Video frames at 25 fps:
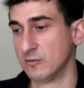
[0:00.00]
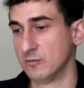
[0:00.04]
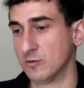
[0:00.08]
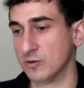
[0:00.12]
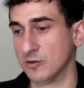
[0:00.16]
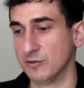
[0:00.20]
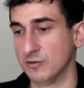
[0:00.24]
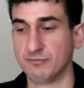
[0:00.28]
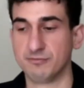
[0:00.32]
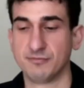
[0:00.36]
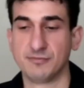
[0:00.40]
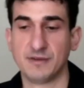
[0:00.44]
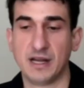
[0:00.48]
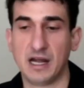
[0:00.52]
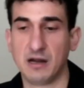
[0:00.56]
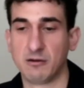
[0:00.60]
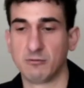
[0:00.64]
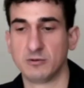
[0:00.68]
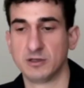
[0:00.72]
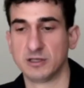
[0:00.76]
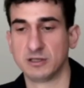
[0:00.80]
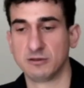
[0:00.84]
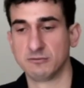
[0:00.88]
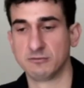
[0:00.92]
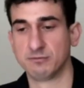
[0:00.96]
will not
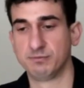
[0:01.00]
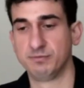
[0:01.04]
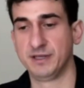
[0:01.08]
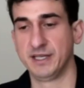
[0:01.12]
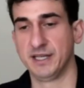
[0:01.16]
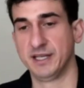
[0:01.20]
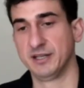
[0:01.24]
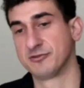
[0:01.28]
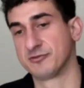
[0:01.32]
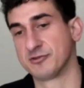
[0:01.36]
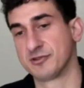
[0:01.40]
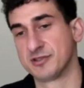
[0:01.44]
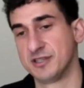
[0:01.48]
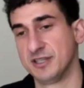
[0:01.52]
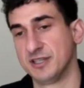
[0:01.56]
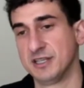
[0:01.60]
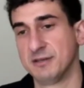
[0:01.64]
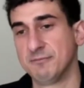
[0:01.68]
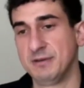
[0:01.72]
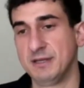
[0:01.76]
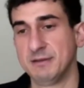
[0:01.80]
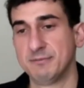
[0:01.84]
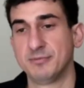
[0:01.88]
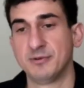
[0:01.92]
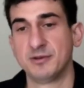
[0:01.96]
really be interesting to
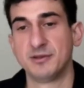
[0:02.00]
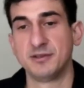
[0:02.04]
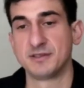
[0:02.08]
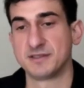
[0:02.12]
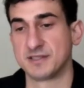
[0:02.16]
people.